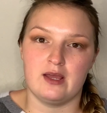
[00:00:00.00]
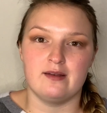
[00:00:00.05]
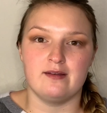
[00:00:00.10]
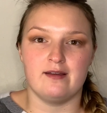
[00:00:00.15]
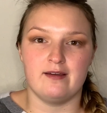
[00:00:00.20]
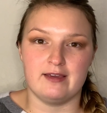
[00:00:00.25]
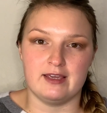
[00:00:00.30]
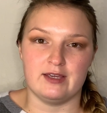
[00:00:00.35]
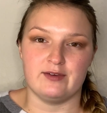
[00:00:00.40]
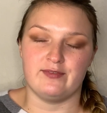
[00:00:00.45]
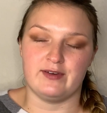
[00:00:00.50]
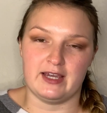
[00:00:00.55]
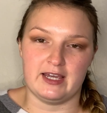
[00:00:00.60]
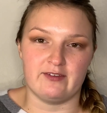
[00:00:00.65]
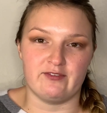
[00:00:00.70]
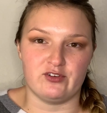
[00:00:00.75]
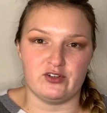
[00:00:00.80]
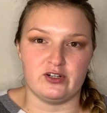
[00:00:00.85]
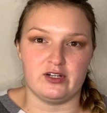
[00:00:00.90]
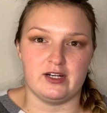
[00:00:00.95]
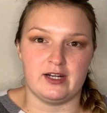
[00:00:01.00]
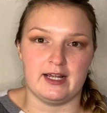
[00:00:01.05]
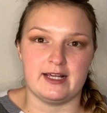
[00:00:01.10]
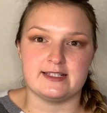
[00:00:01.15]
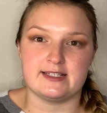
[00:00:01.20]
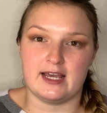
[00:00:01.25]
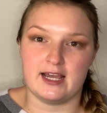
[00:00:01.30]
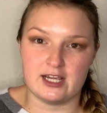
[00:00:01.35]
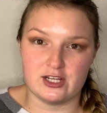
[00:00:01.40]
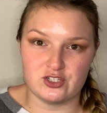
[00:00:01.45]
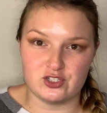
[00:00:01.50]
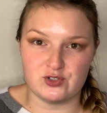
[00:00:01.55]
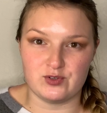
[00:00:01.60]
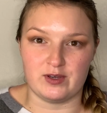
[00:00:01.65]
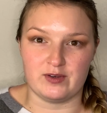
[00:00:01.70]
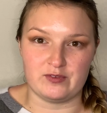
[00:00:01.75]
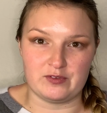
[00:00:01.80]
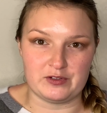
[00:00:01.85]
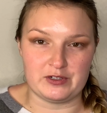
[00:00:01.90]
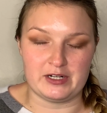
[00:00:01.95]
have hooded eyes, I do
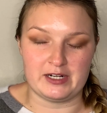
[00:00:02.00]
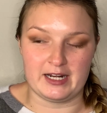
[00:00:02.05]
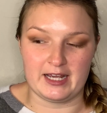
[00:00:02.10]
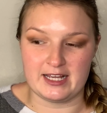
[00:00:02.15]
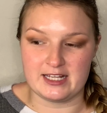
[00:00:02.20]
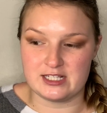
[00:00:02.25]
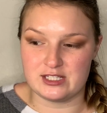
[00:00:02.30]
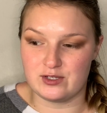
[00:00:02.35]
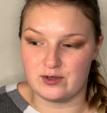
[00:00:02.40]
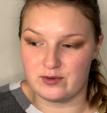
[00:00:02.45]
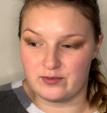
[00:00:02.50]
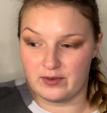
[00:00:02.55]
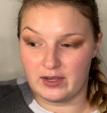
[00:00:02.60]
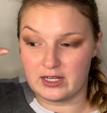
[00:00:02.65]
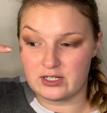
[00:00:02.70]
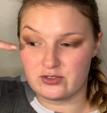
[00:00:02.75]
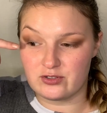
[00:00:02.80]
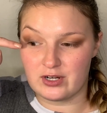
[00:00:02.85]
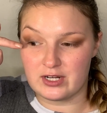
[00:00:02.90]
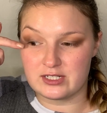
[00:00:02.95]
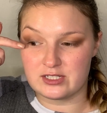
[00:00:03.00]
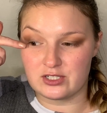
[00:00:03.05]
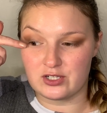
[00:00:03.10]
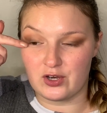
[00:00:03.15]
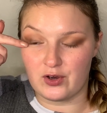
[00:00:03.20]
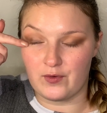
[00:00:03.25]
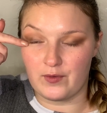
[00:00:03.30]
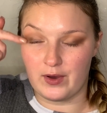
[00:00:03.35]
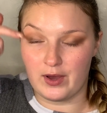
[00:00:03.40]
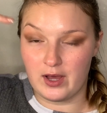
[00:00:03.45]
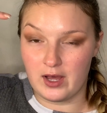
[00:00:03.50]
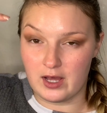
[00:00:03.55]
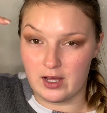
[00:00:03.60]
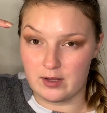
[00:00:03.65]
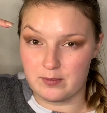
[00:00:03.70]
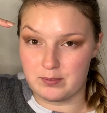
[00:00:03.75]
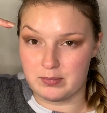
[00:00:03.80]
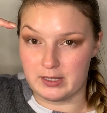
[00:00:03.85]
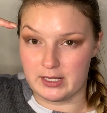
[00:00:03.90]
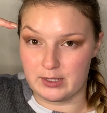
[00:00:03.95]
have hooded eyes, so if I tried to go
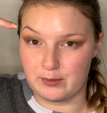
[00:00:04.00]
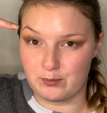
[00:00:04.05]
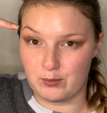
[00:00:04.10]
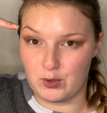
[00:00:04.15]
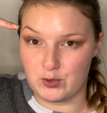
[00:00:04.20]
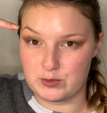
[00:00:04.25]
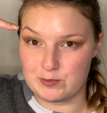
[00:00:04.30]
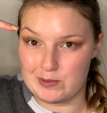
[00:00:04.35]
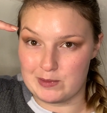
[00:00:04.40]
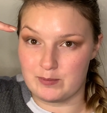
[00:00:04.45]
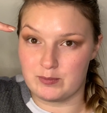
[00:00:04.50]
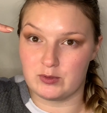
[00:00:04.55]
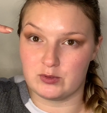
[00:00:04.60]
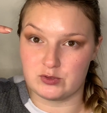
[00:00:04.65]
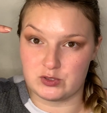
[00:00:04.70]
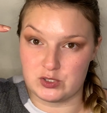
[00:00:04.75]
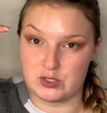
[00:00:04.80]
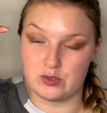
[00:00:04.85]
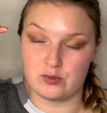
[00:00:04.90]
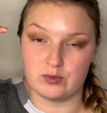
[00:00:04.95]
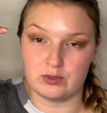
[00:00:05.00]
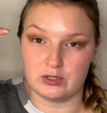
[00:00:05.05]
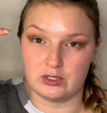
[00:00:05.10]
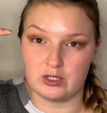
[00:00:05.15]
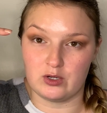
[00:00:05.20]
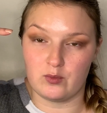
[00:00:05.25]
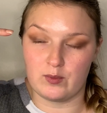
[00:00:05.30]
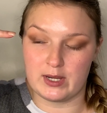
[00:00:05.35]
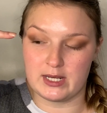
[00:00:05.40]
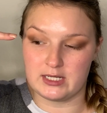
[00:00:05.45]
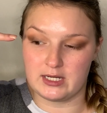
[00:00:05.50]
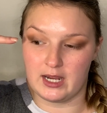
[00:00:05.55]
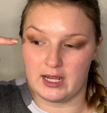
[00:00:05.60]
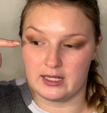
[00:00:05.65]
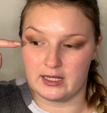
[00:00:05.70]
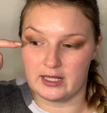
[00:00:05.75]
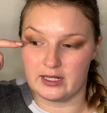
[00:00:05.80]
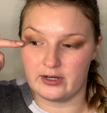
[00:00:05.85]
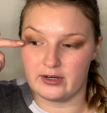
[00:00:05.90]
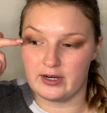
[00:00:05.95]
up like most people do with their winged
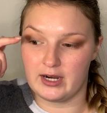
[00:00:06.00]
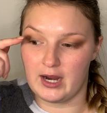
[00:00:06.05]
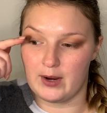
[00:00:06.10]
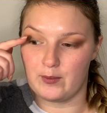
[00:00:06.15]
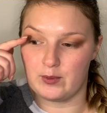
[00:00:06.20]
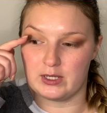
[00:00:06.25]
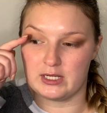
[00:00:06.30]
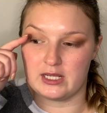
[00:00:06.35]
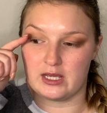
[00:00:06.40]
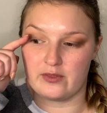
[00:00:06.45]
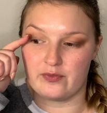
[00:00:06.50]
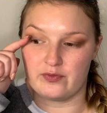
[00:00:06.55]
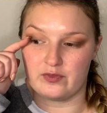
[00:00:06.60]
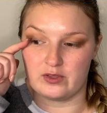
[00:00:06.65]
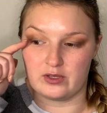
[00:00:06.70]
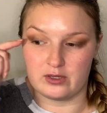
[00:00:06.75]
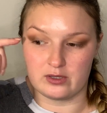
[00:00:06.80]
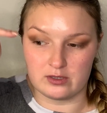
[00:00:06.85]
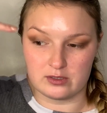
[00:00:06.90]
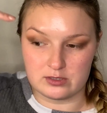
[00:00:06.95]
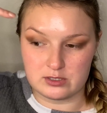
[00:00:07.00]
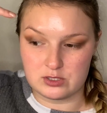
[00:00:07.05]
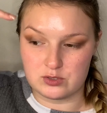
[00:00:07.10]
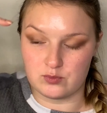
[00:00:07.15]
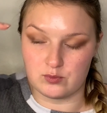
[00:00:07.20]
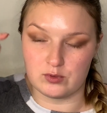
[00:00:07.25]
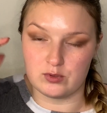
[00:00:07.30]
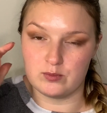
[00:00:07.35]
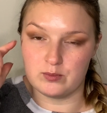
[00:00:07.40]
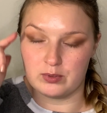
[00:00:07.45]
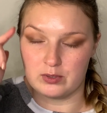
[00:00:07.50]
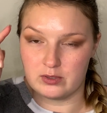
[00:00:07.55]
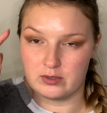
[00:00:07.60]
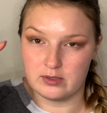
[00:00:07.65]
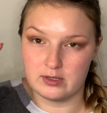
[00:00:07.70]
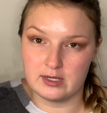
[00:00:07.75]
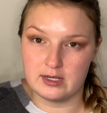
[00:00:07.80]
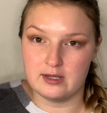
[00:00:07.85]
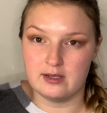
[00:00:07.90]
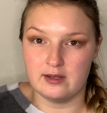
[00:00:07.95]
eyeliner, I would get the swoop
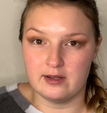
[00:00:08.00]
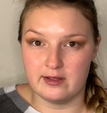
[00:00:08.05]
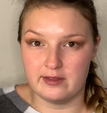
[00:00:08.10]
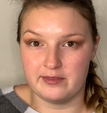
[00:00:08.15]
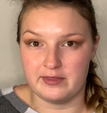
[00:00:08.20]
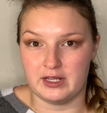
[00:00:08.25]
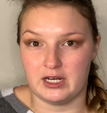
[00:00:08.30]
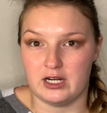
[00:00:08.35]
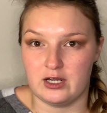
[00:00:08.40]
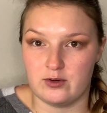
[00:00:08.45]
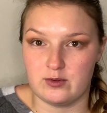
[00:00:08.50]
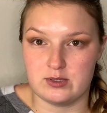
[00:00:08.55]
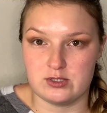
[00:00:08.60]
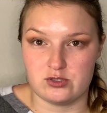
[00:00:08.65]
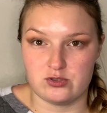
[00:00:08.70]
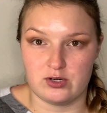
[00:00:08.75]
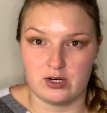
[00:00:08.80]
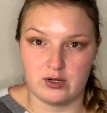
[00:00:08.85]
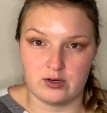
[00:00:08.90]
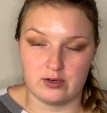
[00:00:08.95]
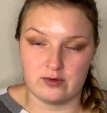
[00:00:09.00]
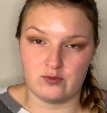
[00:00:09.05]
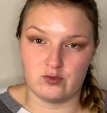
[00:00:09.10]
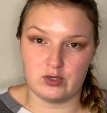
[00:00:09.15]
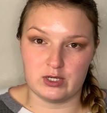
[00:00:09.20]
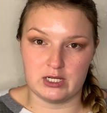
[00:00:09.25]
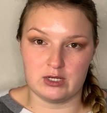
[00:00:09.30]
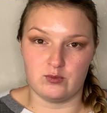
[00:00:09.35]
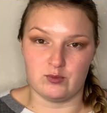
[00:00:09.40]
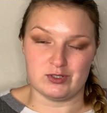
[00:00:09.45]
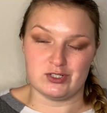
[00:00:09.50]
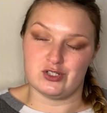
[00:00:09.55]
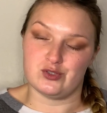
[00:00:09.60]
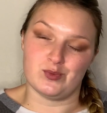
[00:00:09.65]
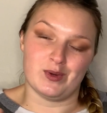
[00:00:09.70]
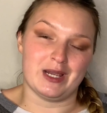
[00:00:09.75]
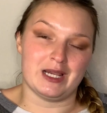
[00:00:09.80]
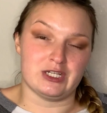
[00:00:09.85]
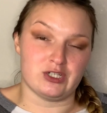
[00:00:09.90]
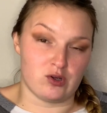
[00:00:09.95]
that I always try to avoid, which is
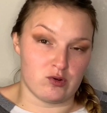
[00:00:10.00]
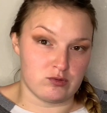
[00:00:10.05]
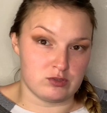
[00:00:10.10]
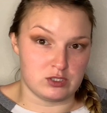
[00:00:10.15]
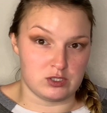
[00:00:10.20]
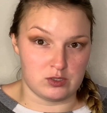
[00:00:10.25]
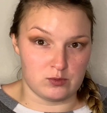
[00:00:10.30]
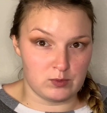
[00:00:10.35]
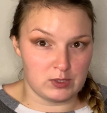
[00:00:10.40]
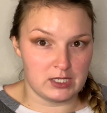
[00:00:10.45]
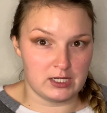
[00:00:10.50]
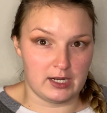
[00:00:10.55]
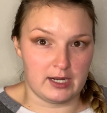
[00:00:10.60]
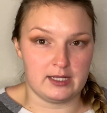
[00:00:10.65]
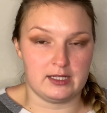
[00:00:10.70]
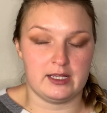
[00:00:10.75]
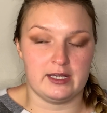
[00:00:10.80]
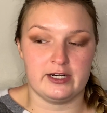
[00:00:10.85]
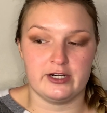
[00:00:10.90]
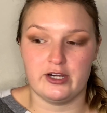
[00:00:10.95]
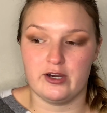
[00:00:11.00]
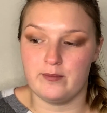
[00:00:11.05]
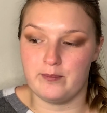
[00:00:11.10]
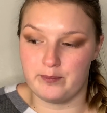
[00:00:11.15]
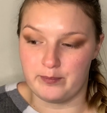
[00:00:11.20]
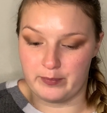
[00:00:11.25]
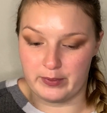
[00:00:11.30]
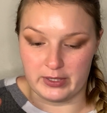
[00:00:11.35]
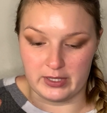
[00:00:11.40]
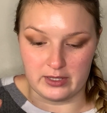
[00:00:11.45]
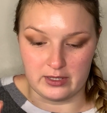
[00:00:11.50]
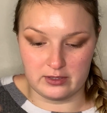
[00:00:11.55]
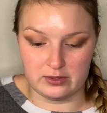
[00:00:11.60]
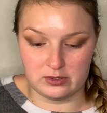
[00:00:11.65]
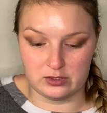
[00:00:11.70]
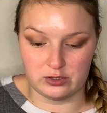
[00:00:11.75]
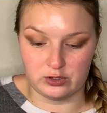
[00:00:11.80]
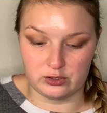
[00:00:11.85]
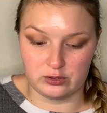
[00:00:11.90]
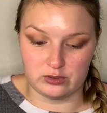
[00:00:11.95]
why I don't do wing eyeliner. But
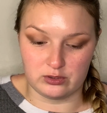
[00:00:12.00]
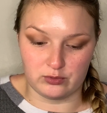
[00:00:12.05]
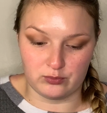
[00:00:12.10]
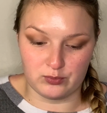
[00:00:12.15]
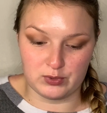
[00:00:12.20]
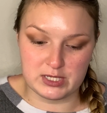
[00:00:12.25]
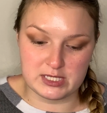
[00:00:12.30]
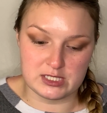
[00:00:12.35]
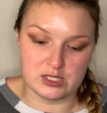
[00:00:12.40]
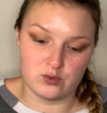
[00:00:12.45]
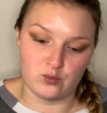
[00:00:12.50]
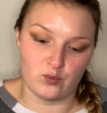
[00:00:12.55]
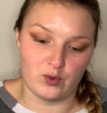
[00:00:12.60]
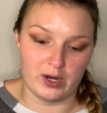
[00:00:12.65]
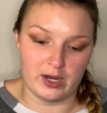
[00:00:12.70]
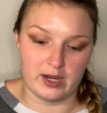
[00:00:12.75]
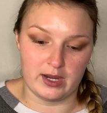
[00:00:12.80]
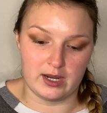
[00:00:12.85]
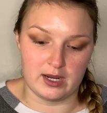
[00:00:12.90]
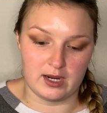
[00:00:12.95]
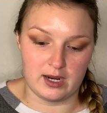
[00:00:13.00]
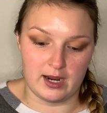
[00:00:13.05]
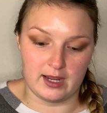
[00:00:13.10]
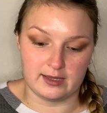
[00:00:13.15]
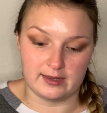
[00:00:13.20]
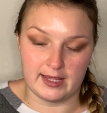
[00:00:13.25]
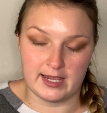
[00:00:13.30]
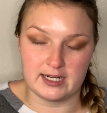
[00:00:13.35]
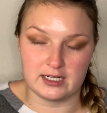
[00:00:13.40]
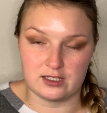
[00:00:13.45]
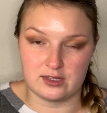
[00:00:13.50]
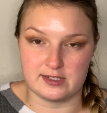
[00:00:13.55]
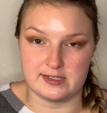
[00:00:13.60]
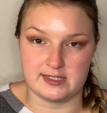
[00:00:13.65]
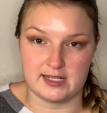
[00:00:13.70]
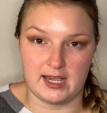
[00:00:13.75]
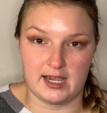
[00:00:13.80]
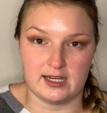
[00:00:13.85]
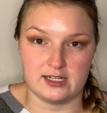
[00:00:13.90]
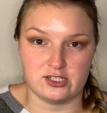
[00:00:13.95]
the reason why I liked this
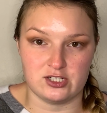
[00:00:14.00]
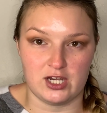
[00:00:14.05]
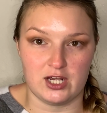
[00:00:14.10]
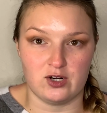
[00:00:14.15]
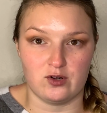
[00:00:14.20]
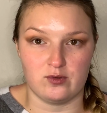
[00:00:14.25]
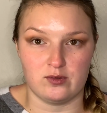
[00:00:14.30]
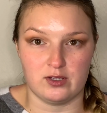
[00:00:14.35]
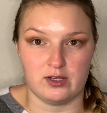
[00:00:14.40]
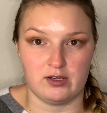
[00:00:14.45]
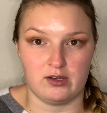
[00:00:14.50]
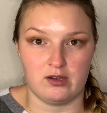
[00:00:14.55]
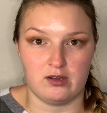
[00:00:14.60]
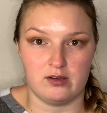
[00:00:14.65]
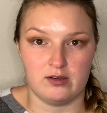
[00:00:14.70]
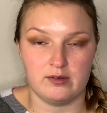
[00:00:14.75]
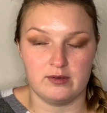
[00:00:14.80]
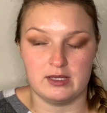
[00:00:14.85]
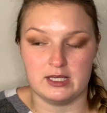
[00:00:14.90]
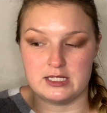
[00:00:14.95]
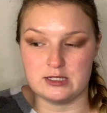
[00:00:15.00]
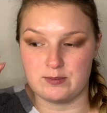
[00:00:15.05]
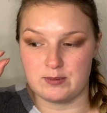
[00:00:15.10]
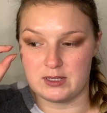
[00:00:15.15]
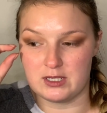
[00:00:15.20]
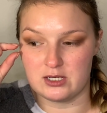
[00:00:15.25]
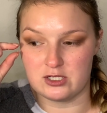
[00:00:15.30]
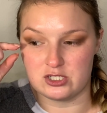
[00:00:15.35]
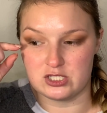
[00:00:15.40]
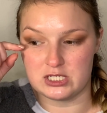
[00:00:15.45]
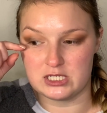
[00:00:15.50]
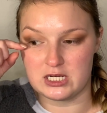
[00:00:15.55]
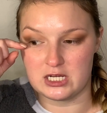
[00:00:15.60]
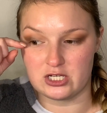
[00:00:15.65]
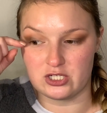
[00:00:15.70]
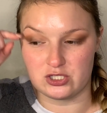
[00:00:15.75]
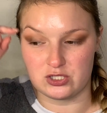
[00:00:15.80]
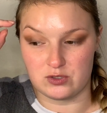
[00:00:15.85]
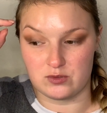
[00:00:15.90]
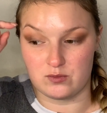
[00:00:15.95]
eyeshadow look is because she
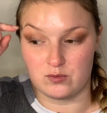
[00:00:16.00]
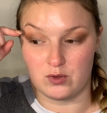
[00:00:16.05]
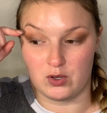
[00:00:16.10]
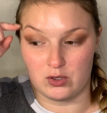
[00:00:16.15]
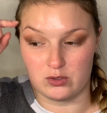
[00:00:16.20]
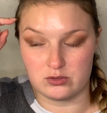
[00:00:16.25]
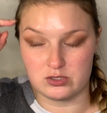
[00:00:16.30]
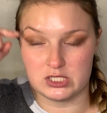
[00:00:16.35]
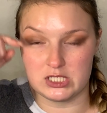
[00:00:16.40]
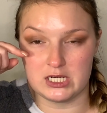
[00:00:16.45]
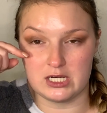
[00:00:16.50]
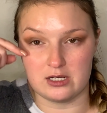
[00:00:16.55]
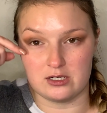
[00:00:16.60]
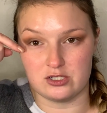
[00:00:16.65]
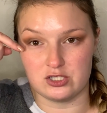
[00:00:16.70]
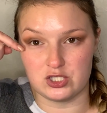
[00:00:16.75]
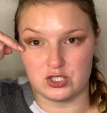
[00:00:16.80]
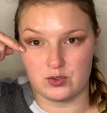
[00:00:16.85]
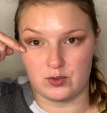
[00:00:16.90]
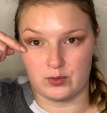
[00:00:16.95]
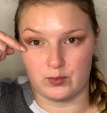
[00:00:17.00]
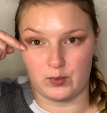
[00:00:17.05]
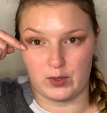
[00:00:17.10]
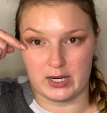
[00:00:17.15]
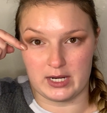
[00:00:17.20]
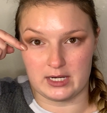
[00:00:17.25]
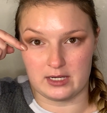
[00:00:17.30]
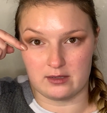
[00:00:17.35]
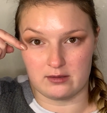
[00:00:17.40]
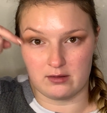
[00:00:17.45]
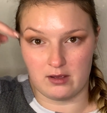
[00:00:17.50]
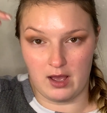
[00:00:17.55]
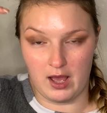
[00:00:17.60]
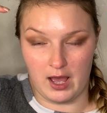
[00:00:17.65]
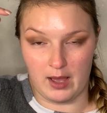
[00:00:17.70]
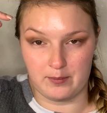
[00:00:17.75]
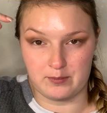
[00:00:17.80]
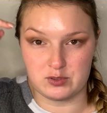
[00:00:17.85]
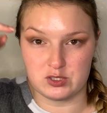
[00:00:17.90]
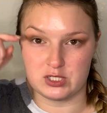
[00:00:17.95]
didn't do her wing
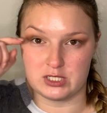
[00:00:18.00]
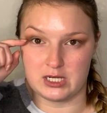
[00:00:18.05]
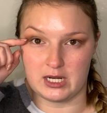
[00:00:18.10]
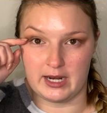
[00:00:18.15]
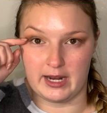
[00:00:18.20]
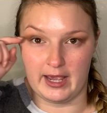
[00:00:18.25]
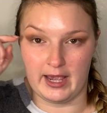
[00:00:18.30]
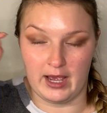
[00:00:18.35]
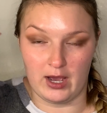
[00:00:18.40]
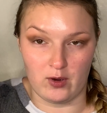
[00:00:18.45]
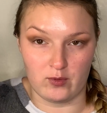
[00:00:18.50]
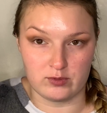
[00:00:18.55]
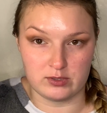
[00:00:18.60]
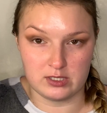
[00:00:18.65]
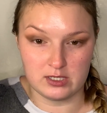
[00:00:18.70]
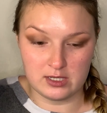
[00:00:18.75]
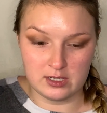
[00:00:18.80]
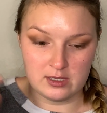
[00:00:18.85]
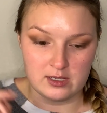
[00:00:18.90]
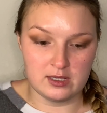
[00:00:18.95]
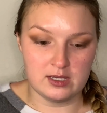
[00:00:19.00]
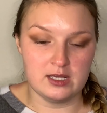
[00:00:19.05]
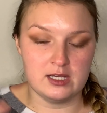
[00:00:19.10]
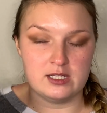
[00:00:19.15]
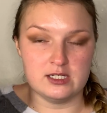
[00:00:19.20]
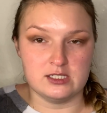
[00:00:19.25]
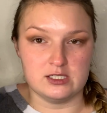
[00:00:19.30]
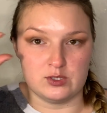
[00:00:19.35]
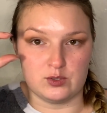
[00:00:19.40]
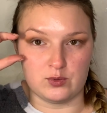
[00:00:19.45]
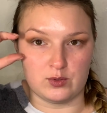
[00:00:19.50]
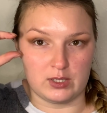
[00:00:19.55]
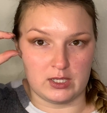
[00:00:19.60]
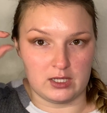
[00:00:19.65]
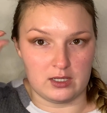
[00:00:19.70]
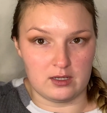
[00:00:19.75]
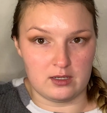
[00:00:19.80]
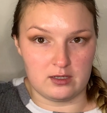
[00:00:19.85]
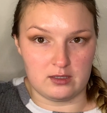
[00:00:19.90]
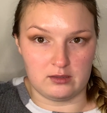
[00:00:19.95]
up, she did it out to
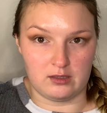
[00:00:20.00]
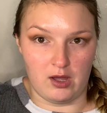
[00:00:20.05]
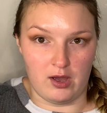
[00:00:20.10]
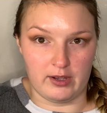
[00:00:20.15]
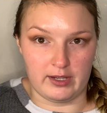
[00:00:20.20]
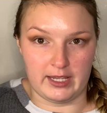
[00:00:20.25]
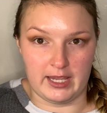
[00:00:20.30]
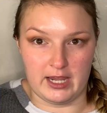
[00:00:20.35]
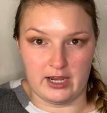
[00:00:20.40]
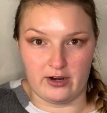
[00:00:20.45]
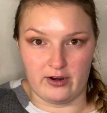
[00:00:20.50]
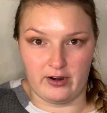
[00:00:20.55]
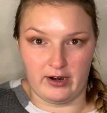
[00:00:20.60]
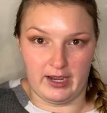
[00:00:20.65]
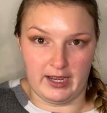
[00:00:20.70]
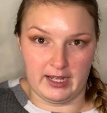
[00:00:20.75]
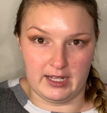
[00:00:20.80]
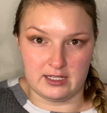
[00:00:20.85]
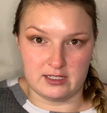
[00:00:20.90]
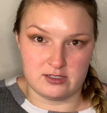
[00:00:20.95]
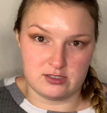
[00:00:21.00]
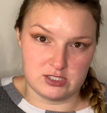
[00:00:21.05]
elongate her eye.